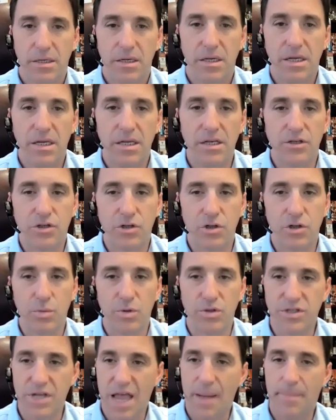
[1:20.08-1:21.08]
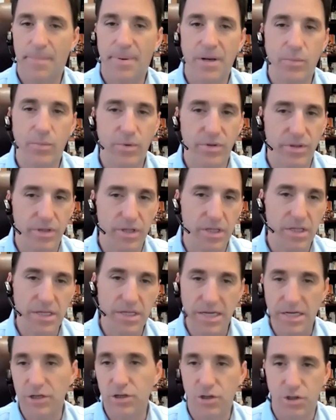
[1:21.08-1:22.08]
into what's happening within
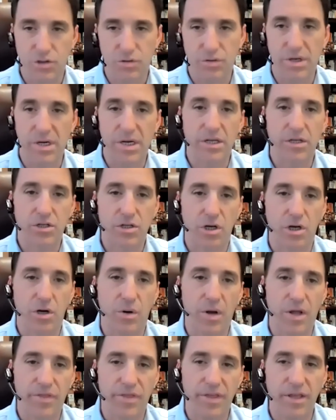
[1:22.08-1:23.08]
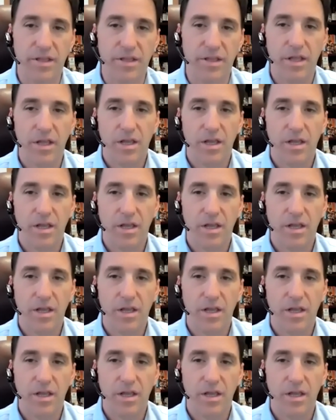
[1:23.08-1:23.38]
the industry. And so I think,